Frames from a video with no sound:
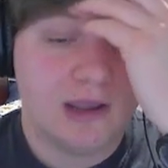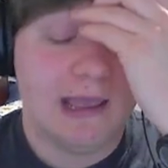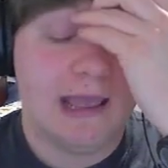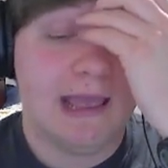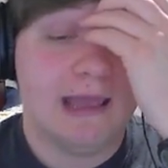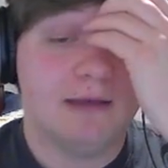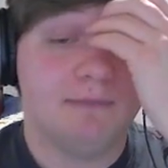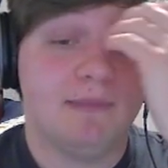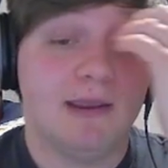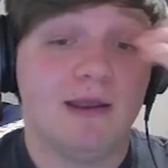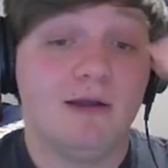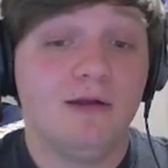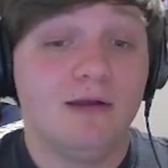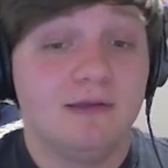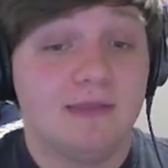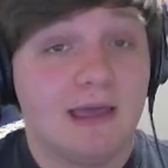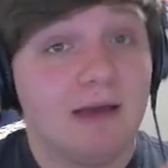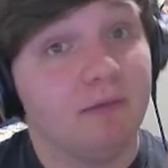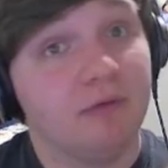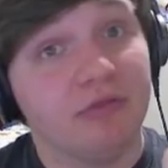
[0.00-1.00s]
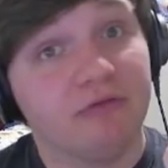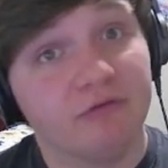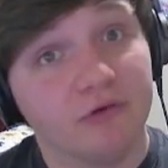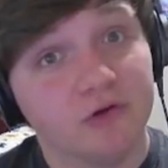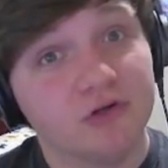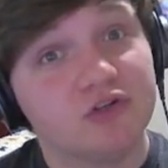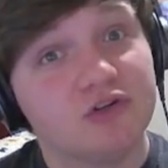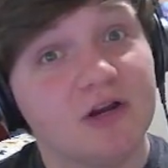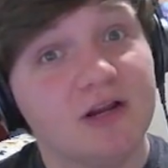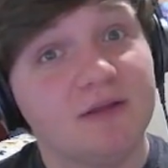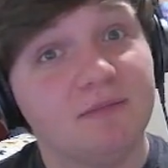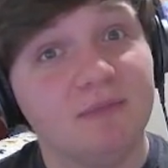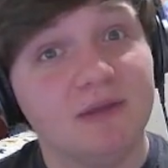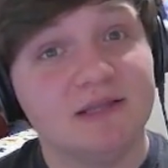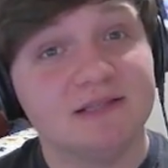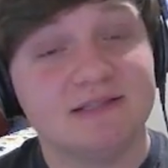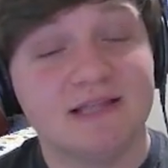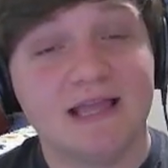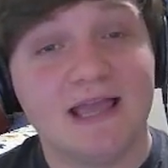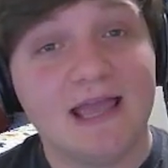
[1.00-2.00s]
And pairing that with first strike
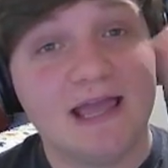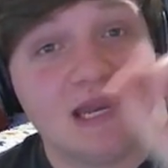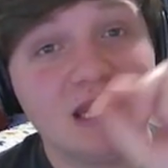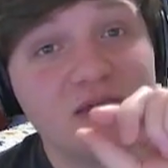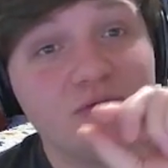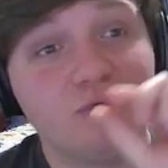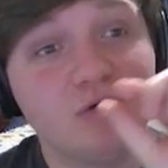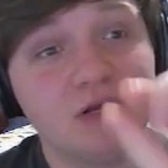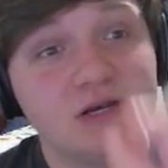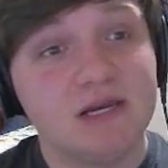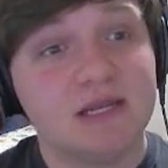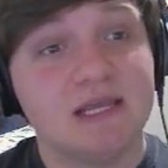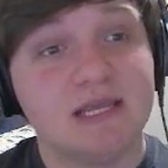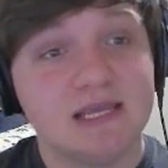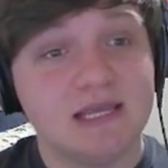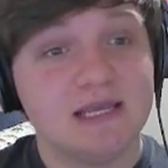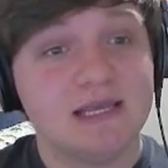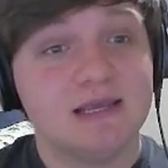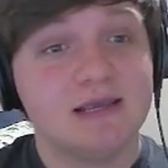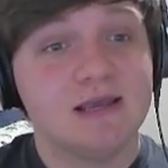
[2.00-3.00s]
means that anyone he